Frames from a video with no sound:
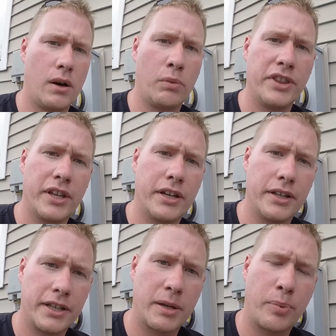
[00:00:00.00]
when
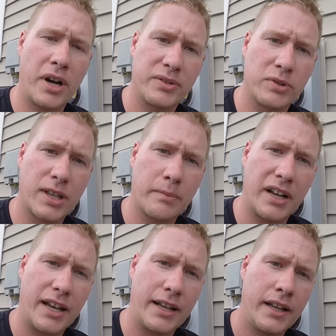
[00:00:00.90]
the compressor was
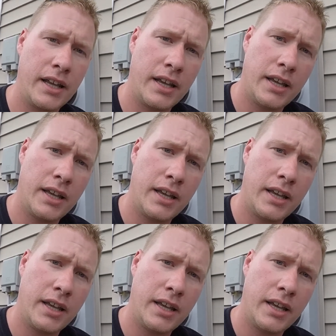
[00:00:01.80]
coming on,